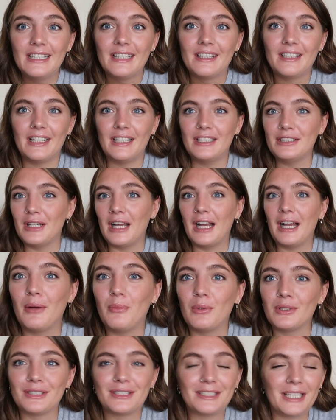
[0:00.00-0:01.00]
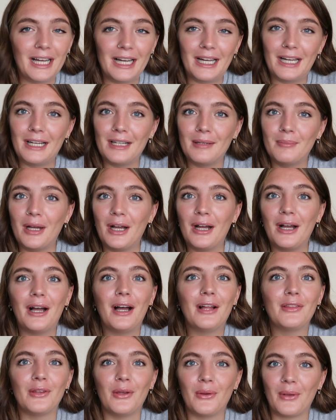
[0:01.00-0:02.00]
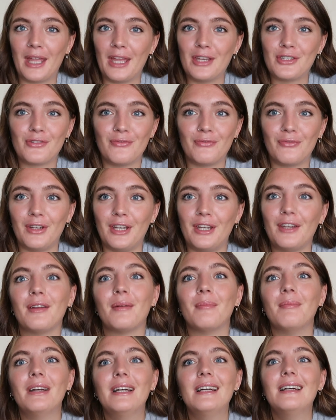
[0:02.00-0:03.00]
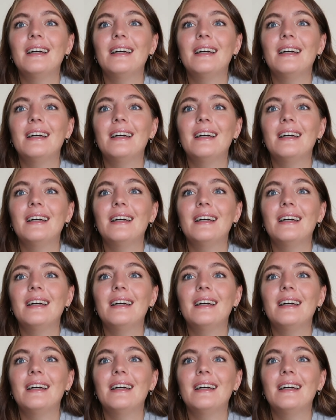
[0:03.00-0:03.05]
That I want time and location freedom.